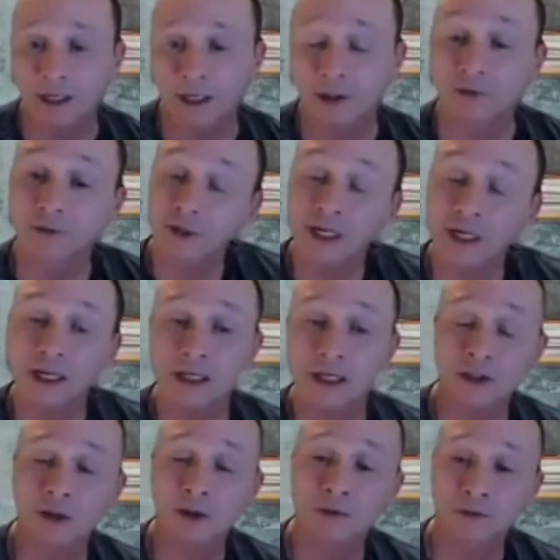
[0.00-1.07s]
get your
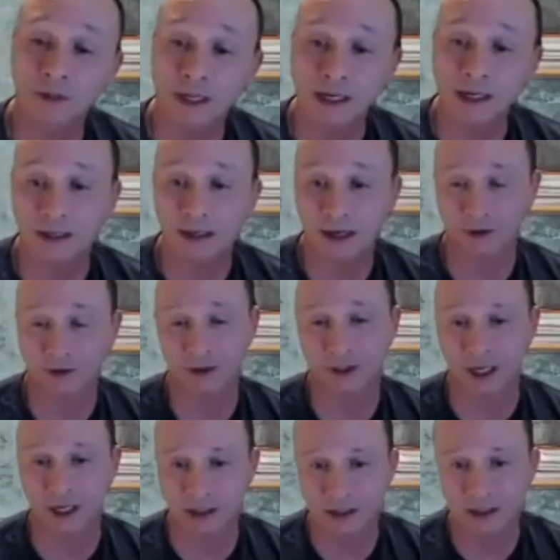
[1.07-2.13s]
free Snowflake
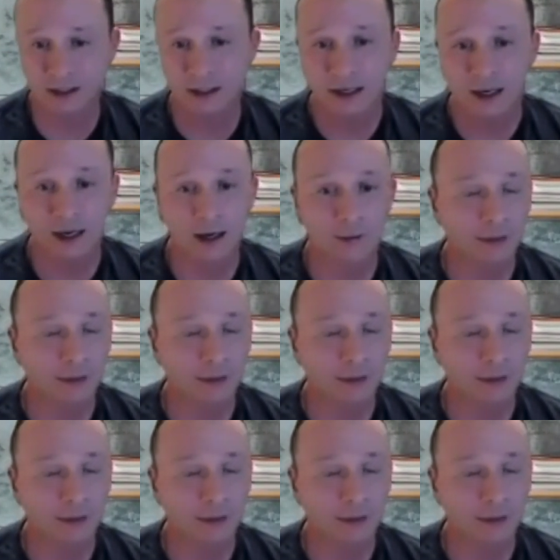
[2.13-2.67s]
health check.